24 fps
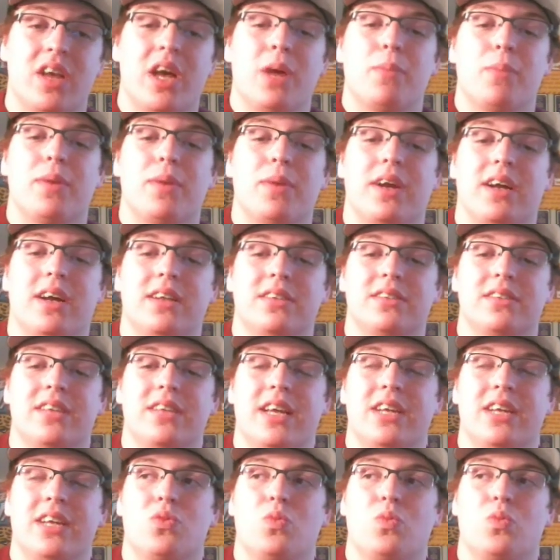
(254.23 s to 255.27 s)
because
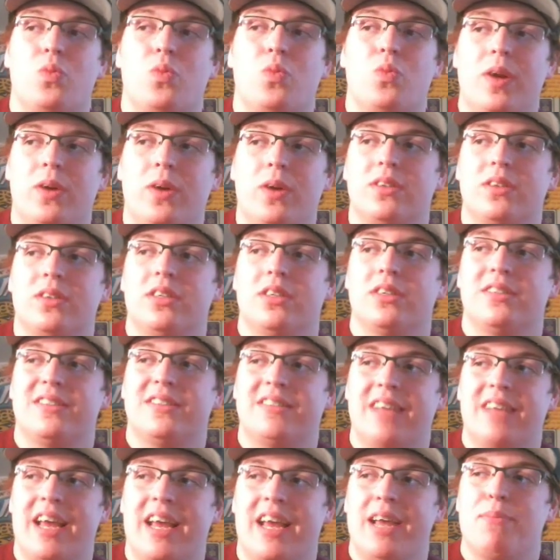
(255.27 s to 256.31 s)
it's weird to
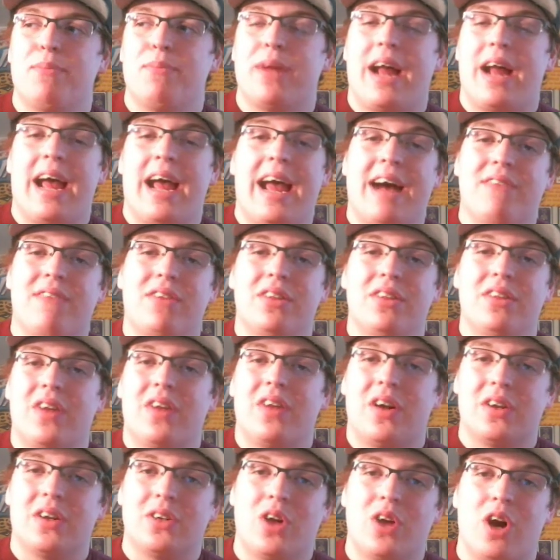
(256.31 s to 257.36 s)
say, but I have a
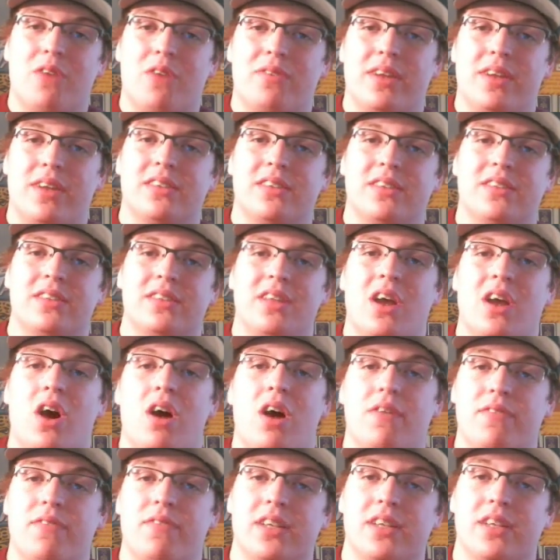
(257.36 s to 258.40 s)
lot of confidence in the
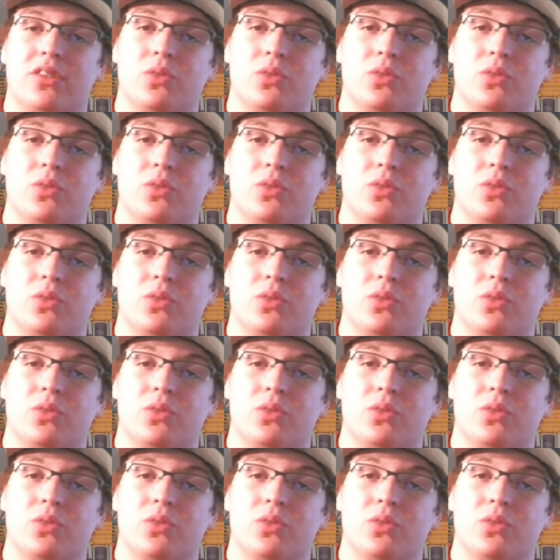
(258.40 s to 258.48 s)
offense.